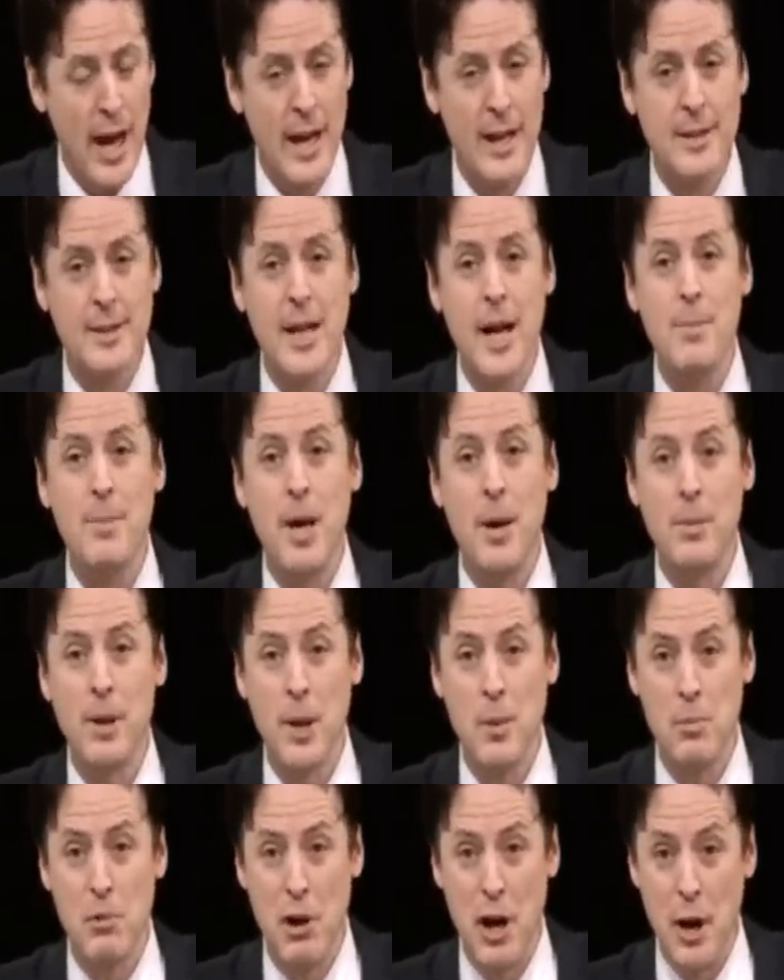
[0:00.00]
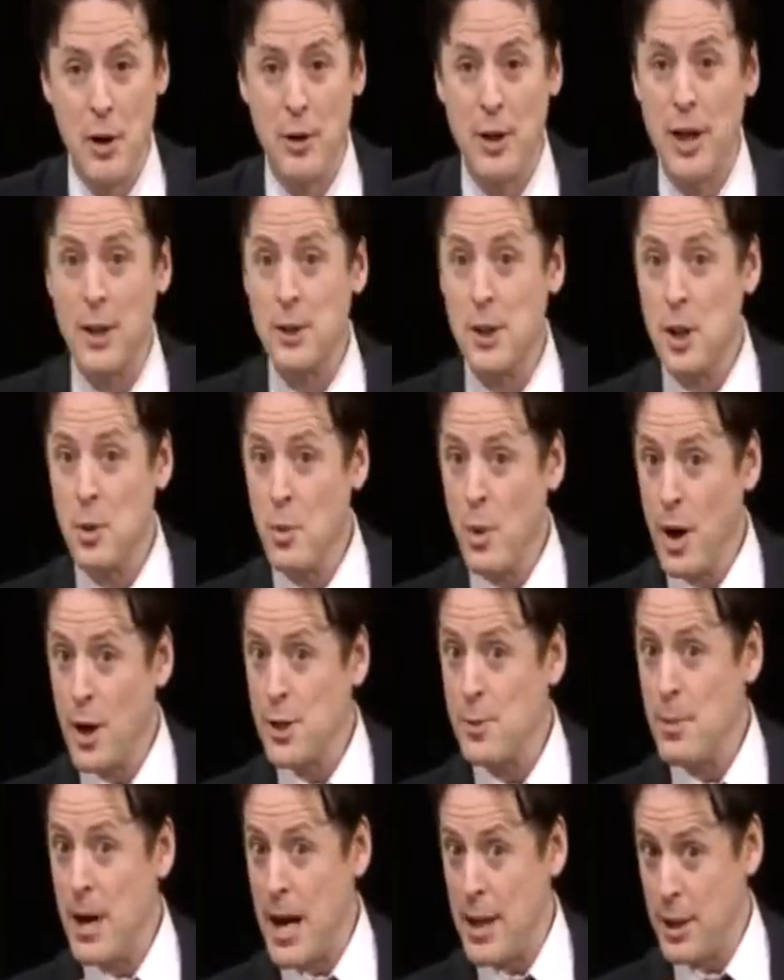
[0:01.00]
anti-public prayer, yes, he
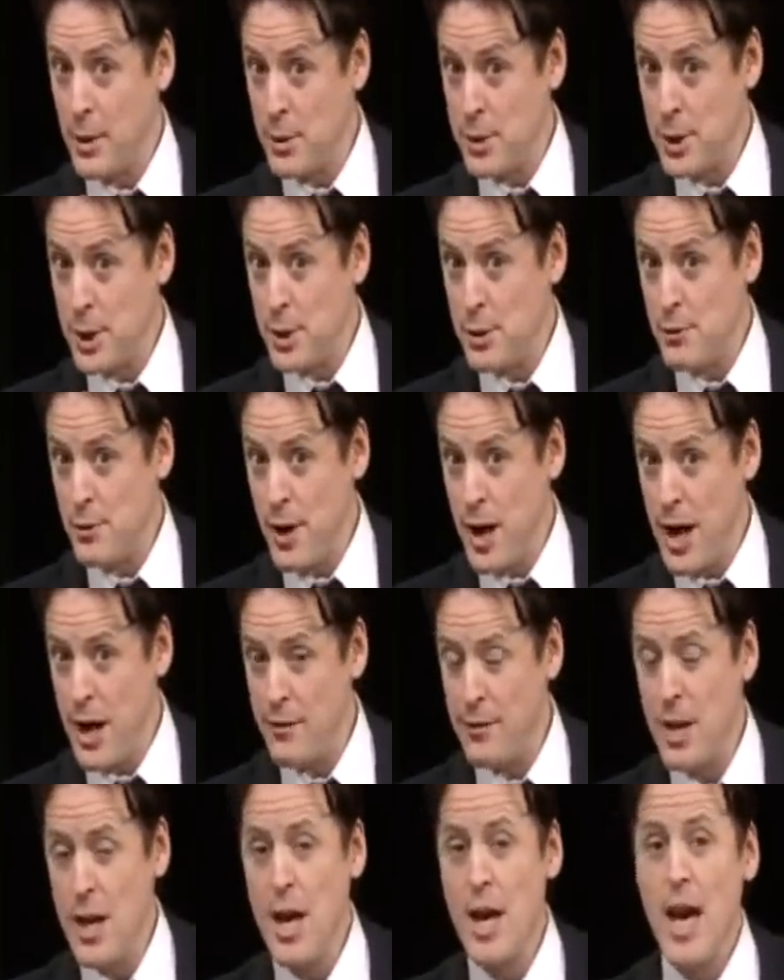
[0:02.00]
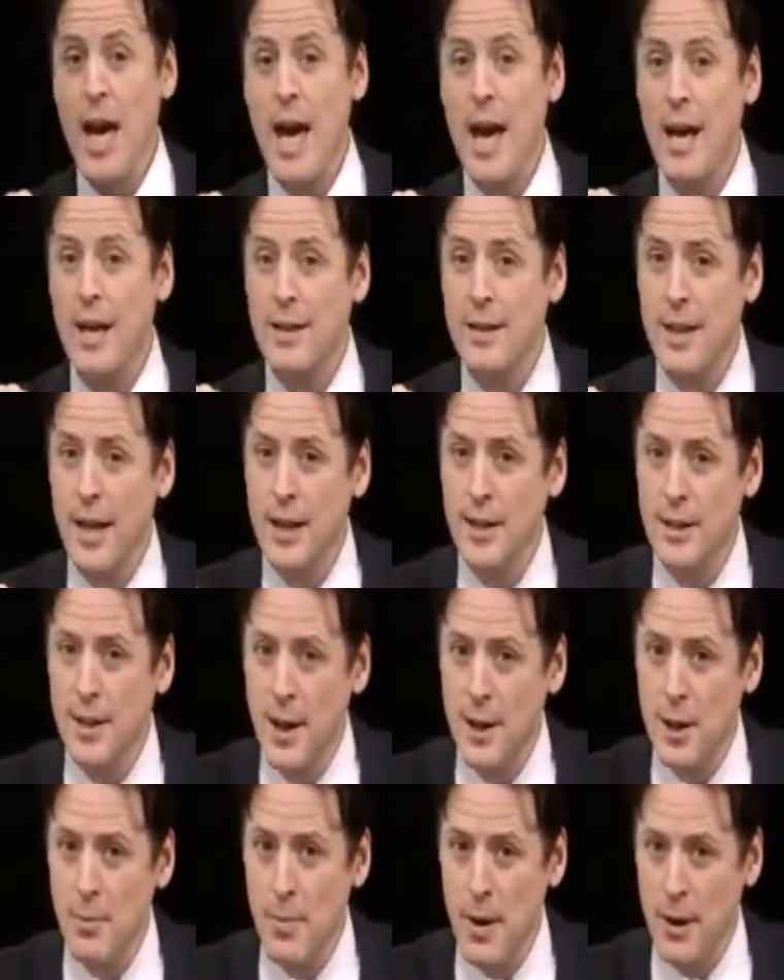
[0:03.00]
was, Matthew 6:5,
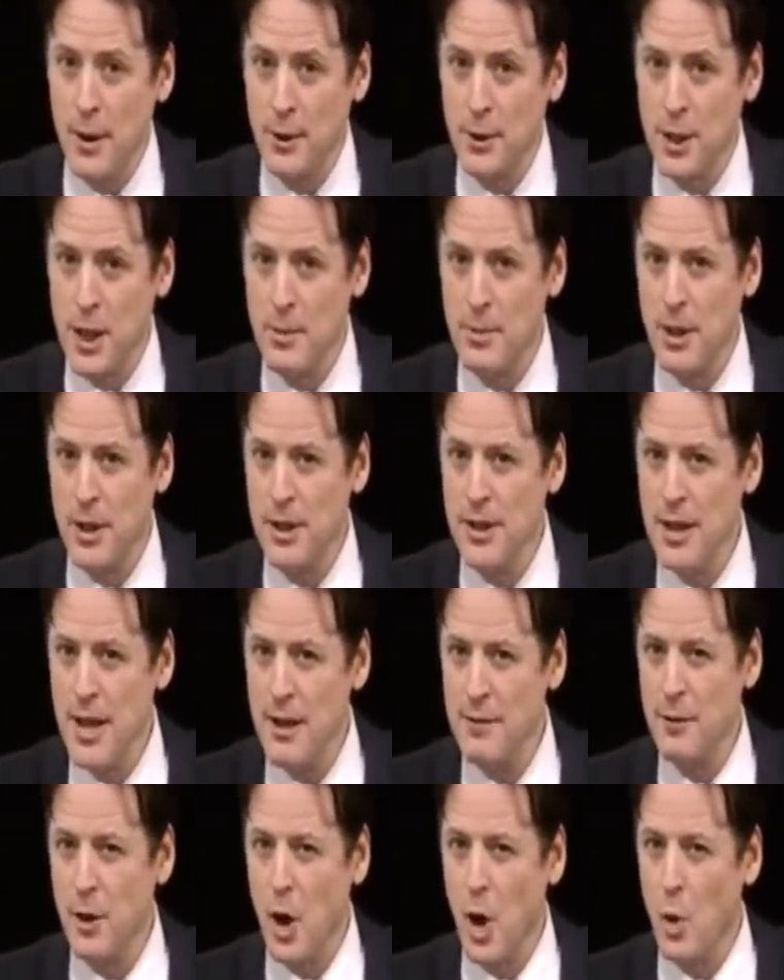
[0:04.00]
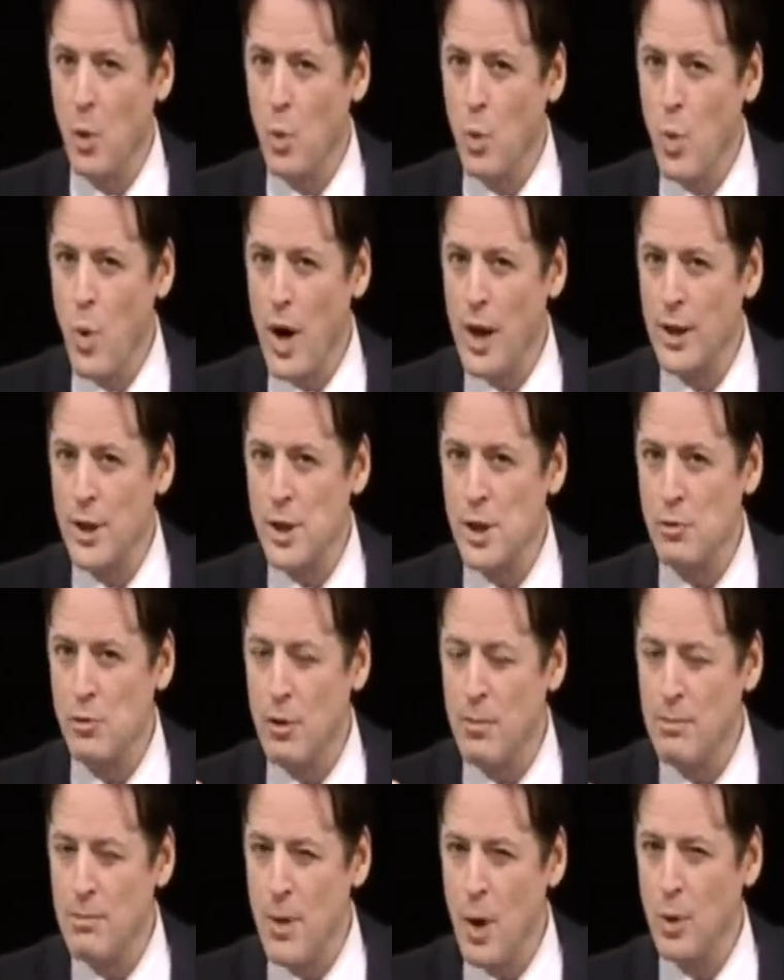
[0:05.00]
anti-death penalty, but never once
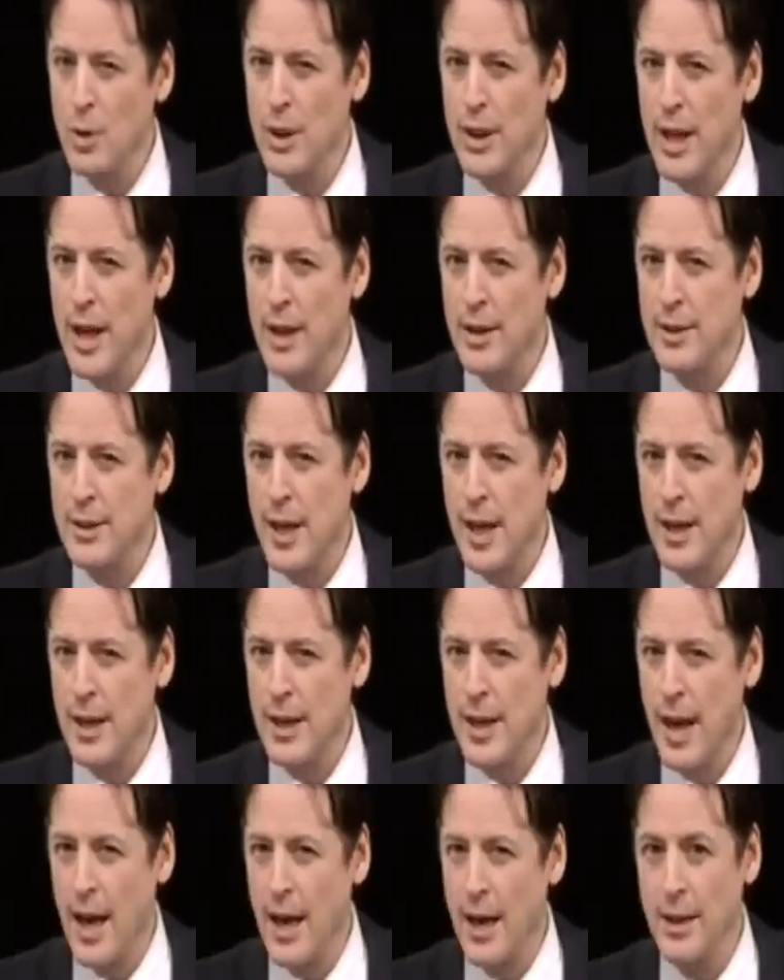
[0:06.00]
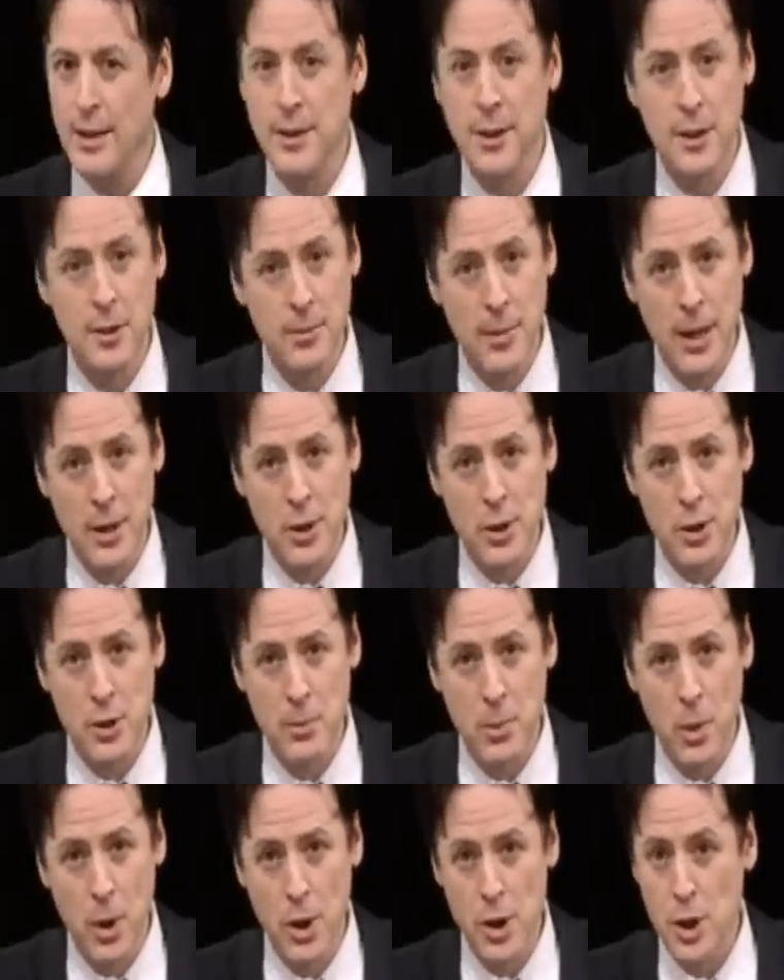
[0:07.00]
remotely anti-gay, didn't mention
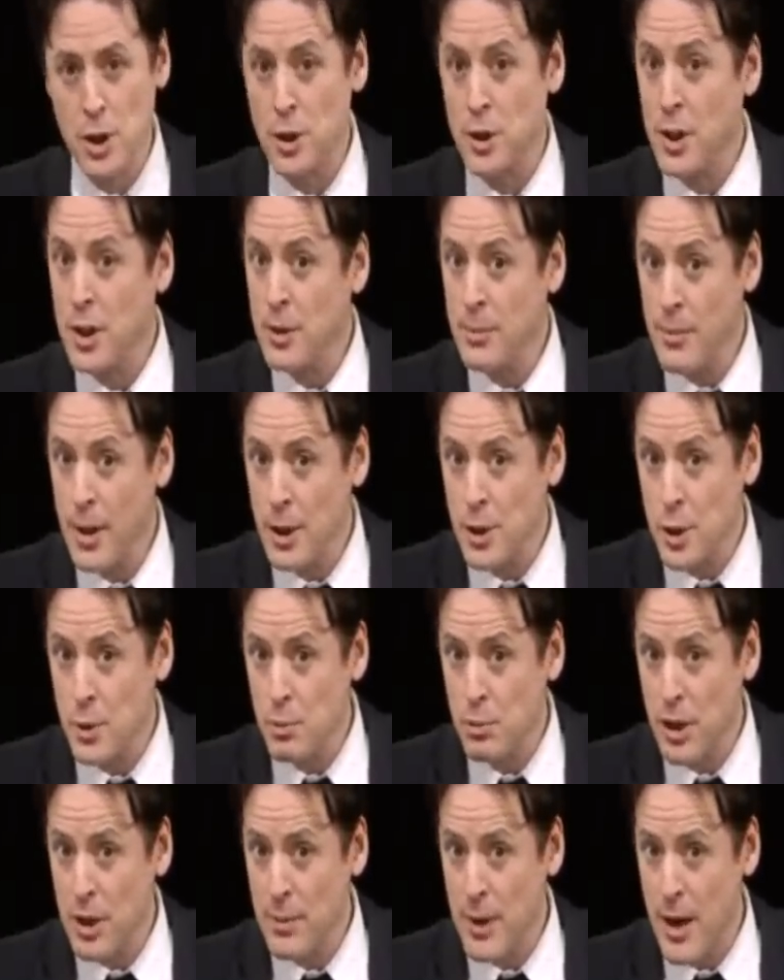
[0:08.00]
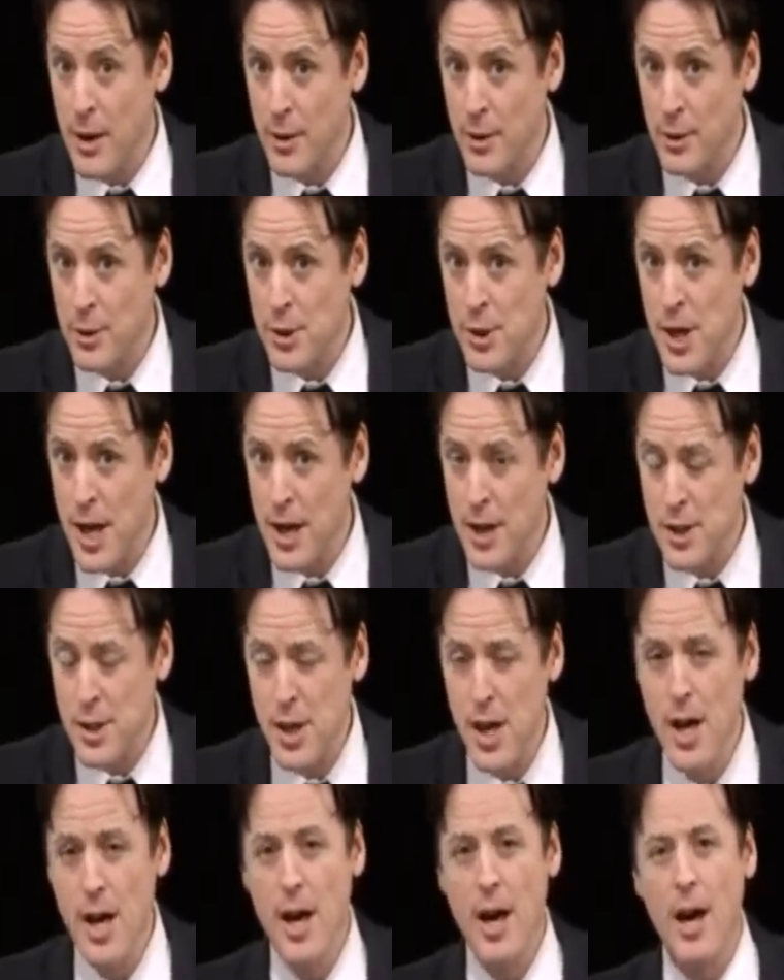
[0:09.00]
abortion, didn't mention premarital sex,